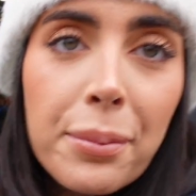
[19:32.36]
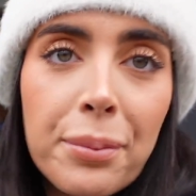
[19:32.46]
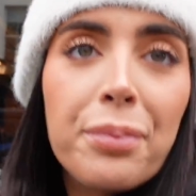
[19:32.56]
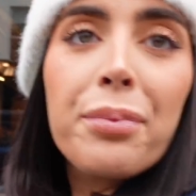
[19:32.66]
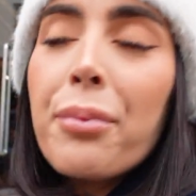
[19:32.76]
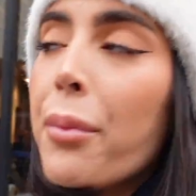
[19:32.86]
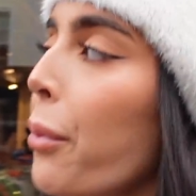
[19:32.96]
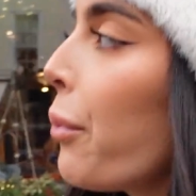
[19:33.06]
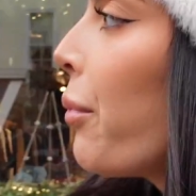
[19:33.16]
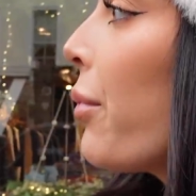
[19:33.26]
Right, you're in
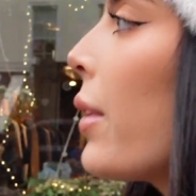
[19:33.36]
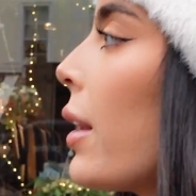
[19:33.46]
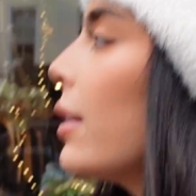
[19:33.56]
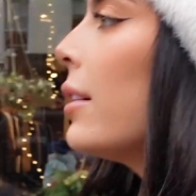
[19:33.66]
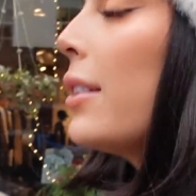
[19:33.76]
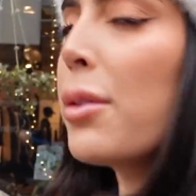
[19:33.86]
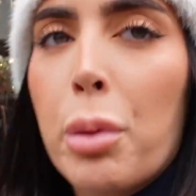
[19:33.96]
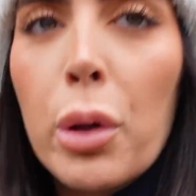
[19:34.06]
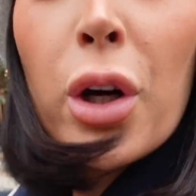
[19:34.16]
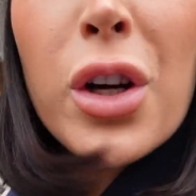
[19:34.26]
for a treat.
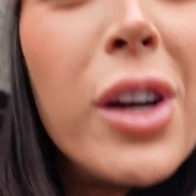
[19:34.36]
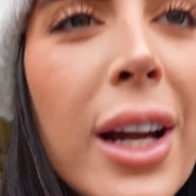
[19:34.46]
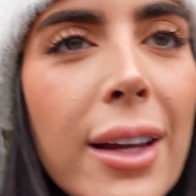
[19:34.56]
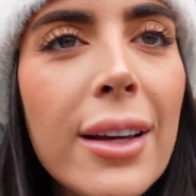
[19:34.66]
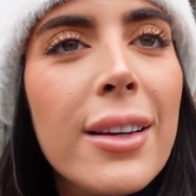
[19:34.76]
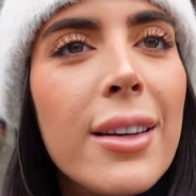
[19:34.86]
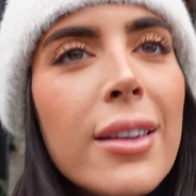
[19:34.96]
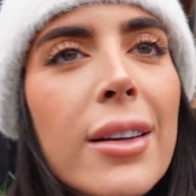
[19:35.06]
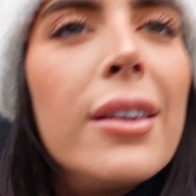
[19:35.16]
Prawn curry? lock and load.